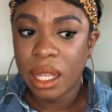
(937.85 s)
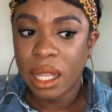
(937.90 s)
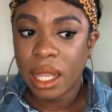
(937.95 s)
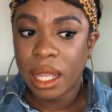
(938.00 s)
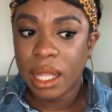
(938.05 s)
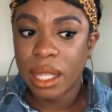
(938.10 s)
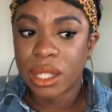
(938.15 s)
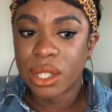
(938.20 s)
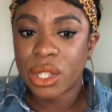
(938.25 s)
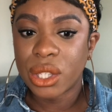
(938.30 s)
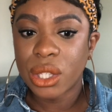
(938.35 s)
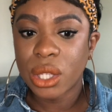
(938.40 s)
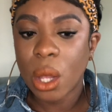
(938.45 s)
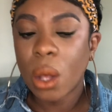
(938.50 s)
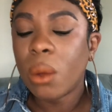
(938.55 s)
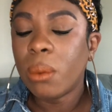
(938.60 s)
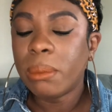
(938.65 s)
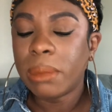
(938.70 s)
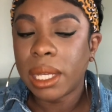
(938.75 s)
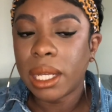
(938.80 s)
in so
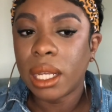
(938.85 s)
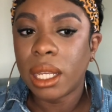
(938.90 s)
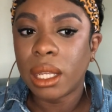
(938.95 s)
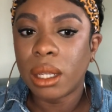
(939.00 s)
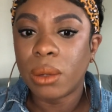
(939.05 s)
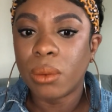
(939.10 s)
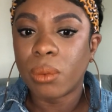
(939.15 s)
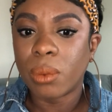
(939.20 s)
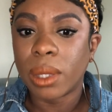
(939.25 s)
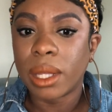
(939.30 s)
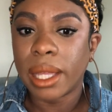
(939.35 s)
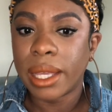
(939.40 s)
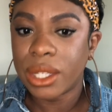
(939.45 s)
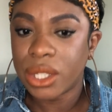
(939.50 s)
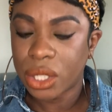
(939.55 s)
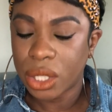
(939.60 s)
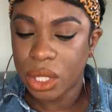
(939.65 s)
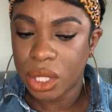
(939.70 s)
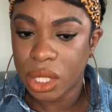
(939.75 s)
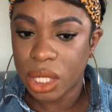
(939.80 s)
many
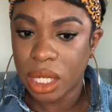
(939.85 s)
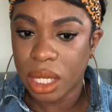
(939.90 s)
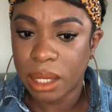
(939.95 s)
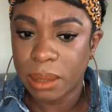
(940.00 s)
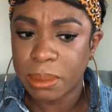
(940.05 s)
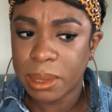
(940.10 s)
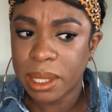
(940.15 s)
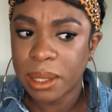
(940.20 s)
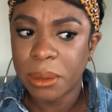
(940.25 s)
relationships,